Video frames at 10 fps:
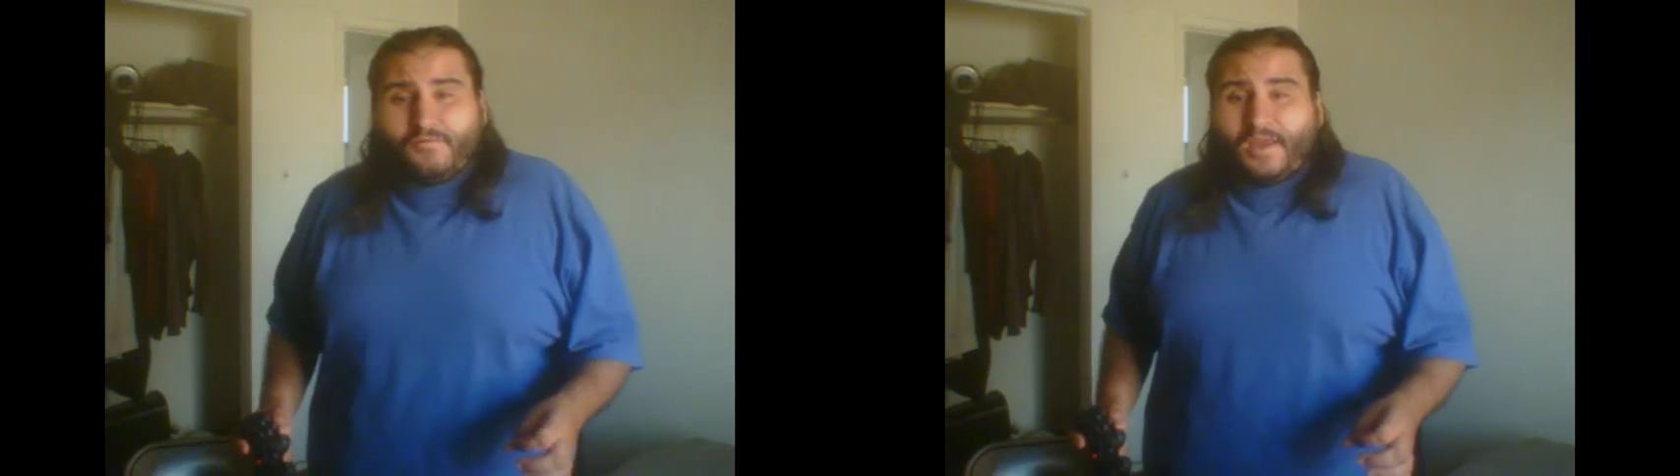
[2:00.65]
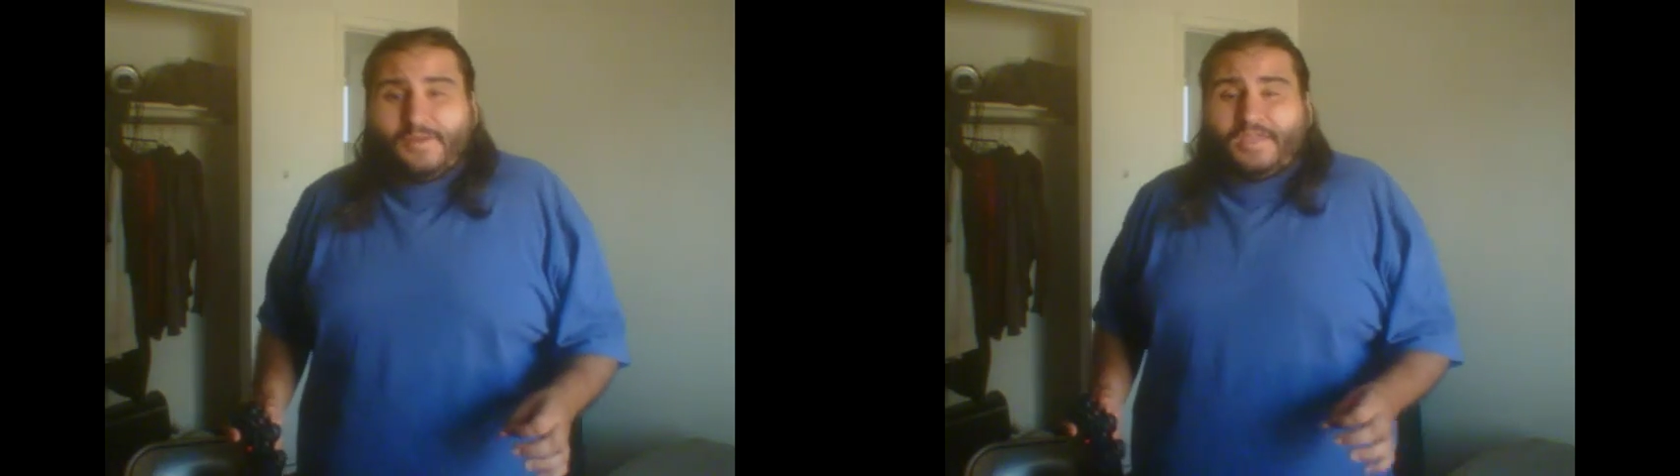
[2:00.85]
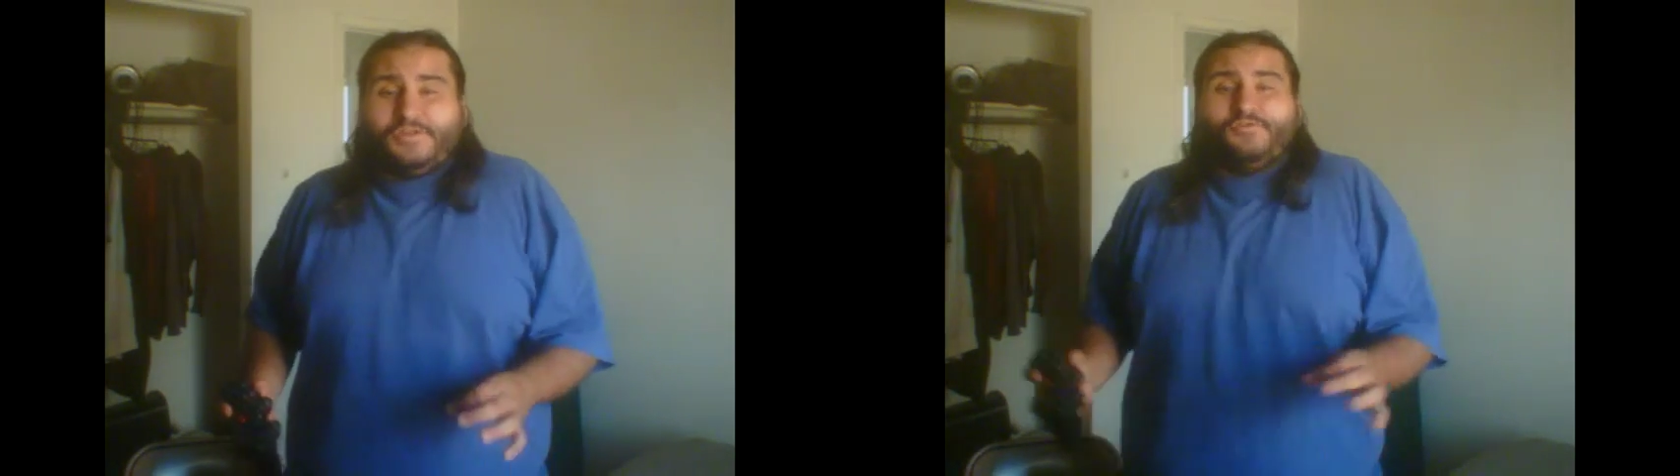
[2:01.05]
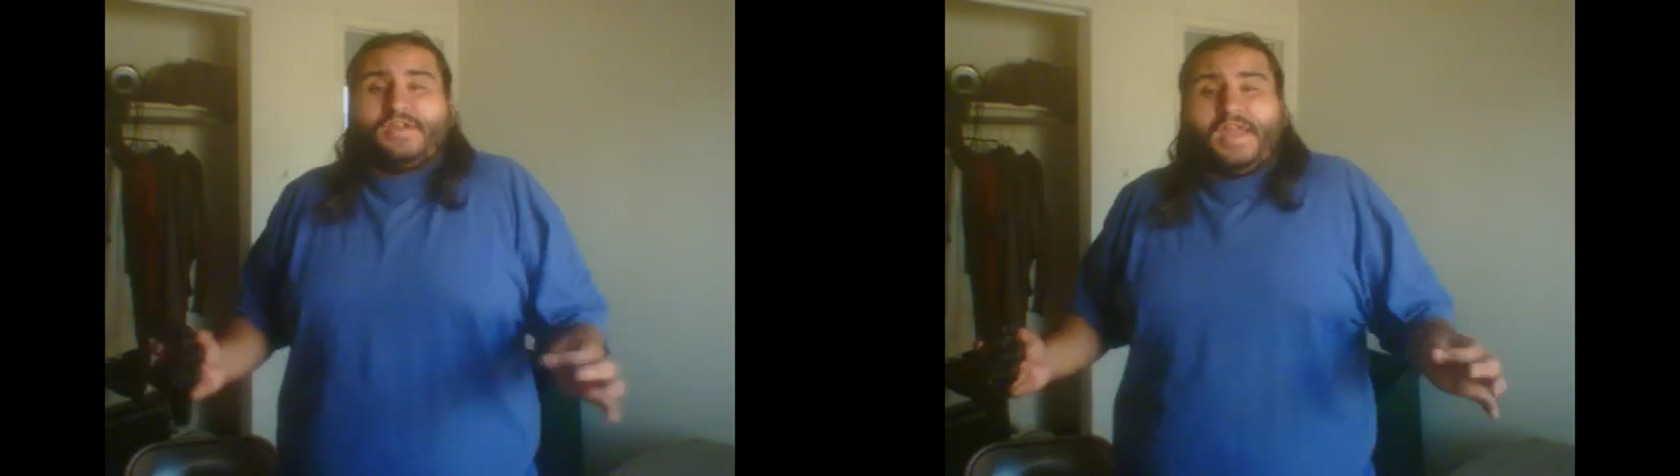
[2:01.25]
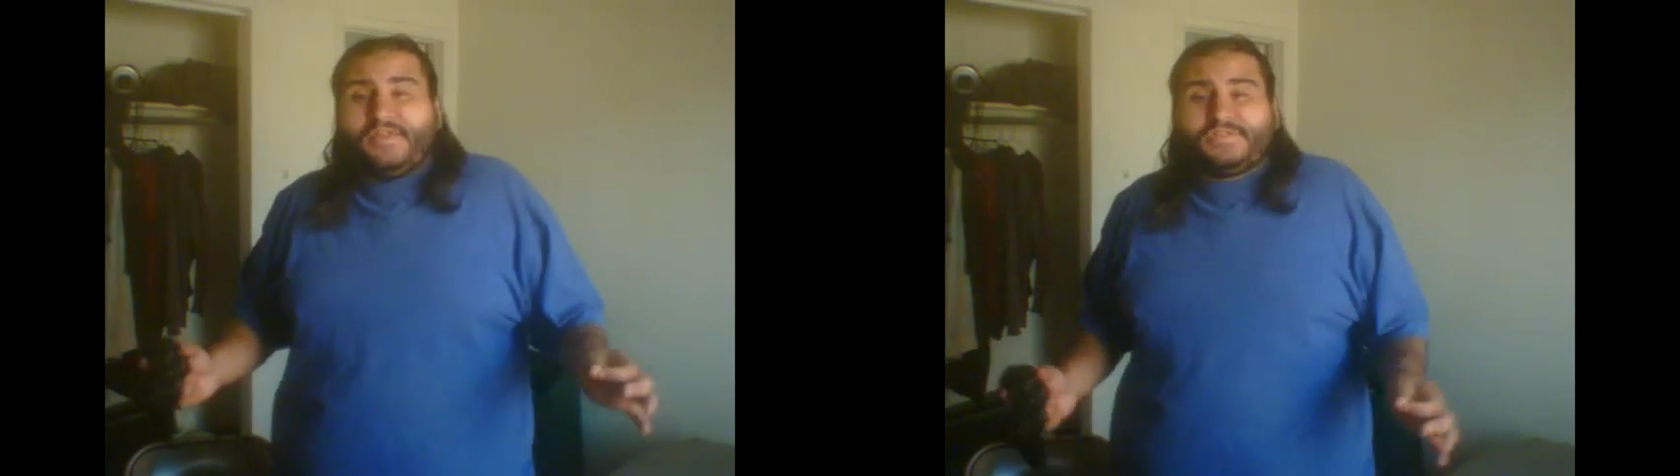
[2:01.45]
right, that you
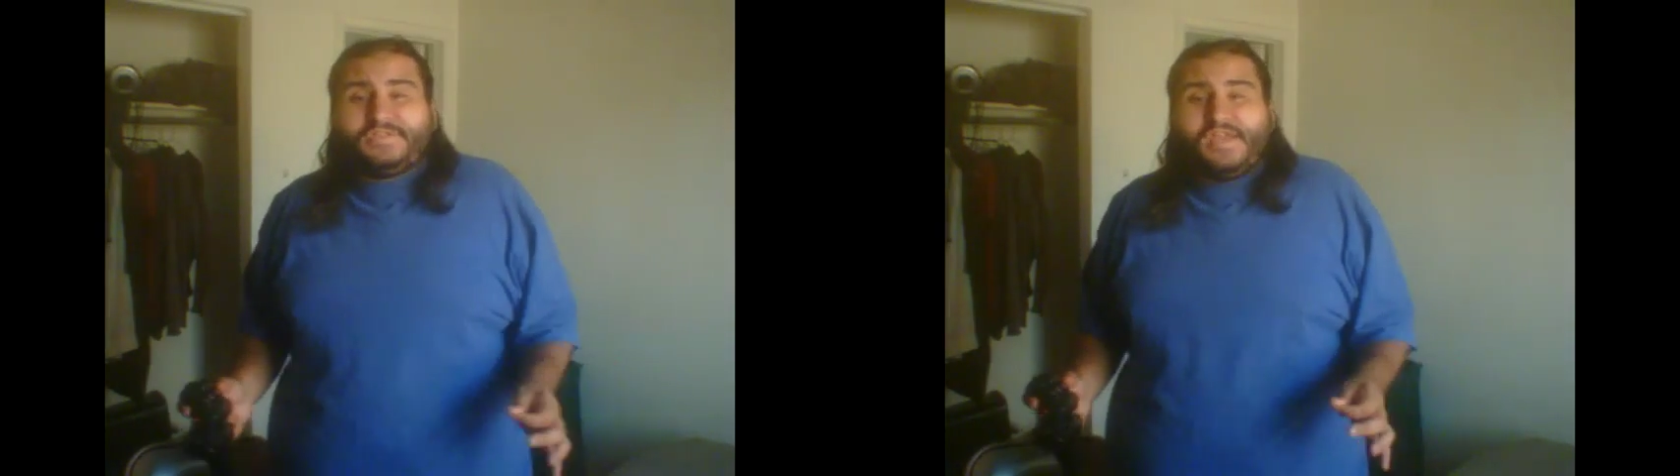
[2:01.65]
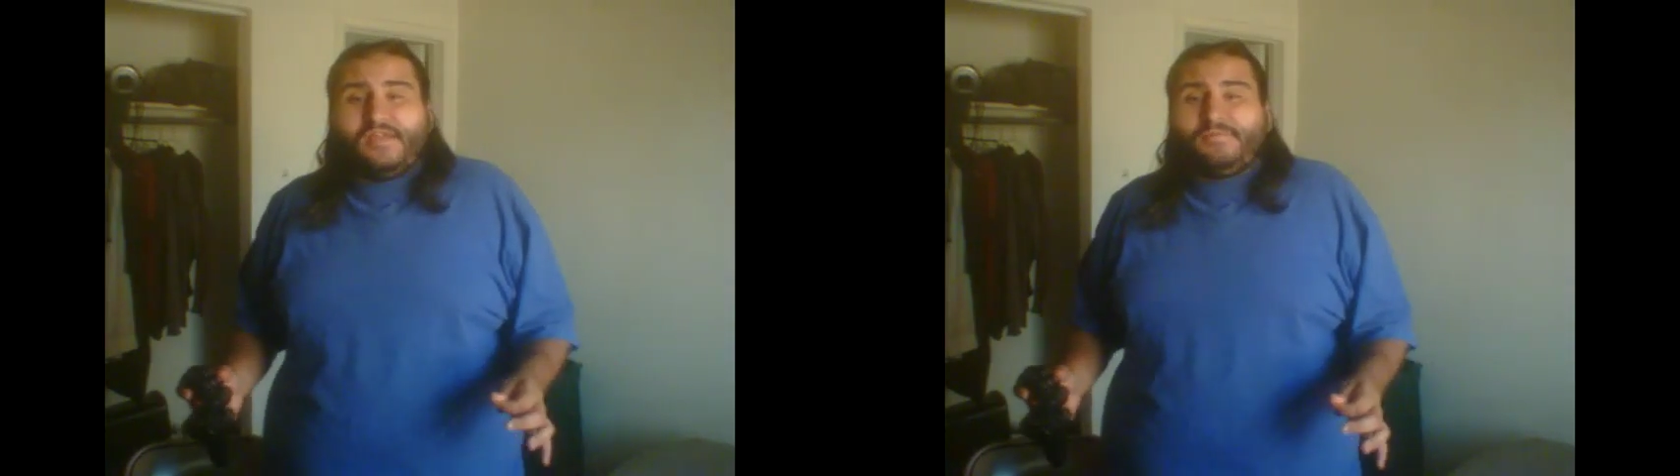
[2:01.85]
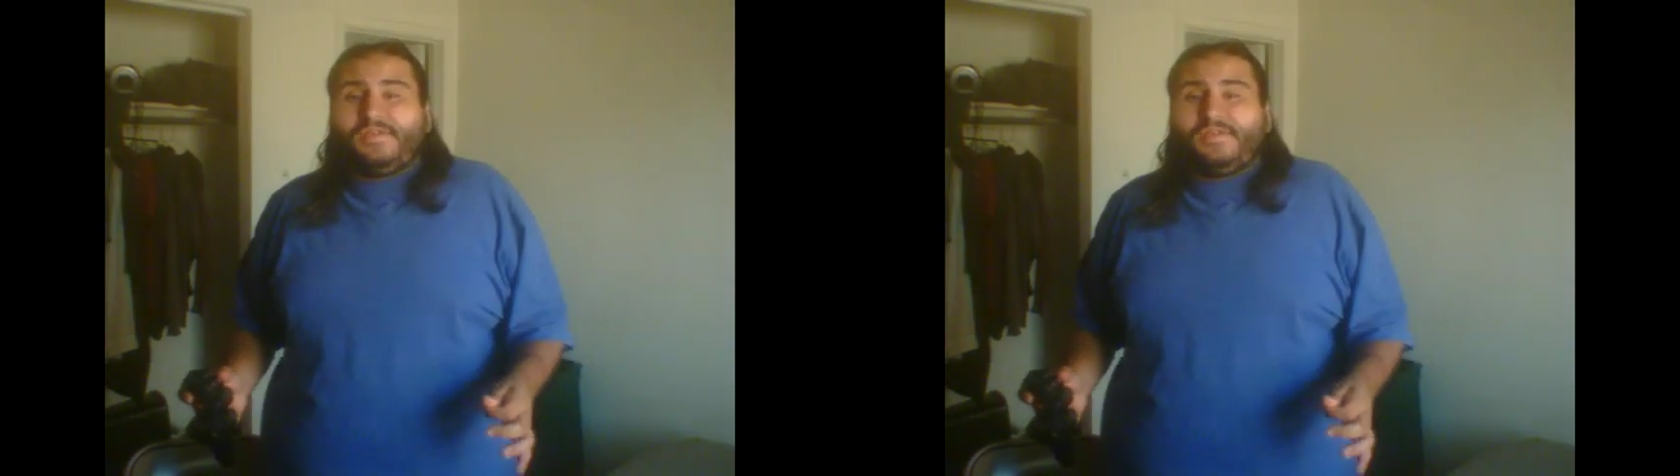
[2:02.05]
can't stand